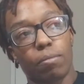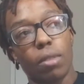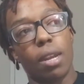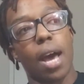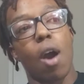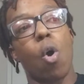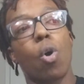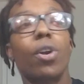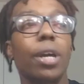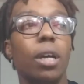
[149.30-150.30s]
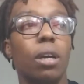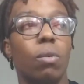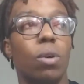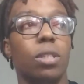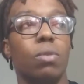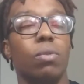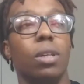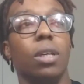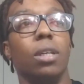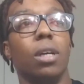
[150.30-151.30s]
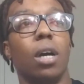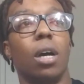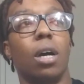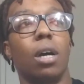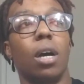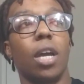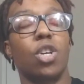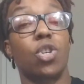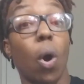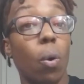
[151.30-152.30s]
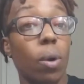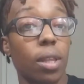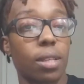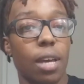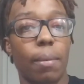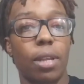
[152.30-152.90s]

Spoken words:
Now, hoarding wasn't really a show at that time.